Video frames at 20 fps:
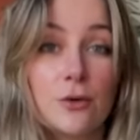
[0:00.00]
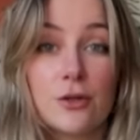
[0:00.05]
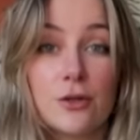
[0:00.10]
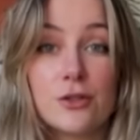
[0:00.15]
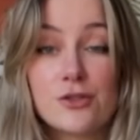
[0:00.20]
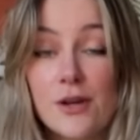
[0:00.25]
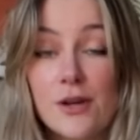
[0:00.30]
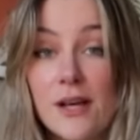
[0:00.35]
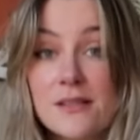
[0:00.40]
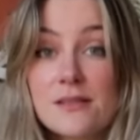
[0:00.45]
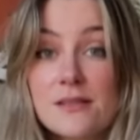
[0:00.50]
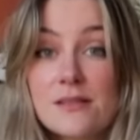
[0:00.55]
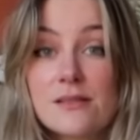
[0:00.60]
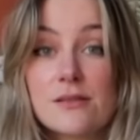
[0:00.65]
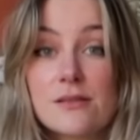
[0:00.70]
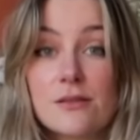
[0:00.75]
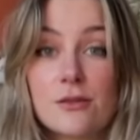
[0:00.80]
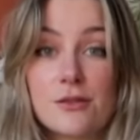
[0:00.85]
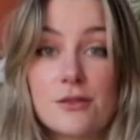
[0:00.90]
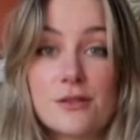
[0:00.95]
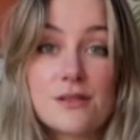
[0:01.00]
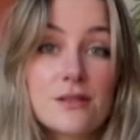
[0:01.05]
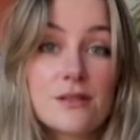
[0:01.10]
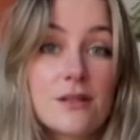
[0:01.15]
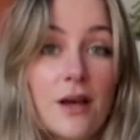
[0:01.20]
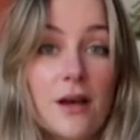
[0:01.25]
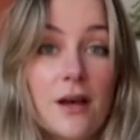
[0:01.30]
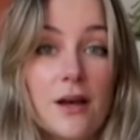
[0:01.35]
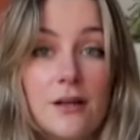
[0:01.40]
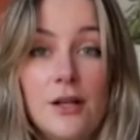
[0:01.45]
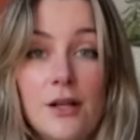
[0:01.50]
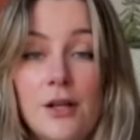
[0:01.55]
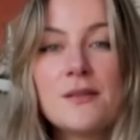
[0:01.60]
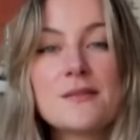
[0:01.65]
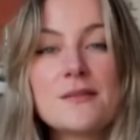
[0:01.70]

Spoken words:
or a dress, or a skirt.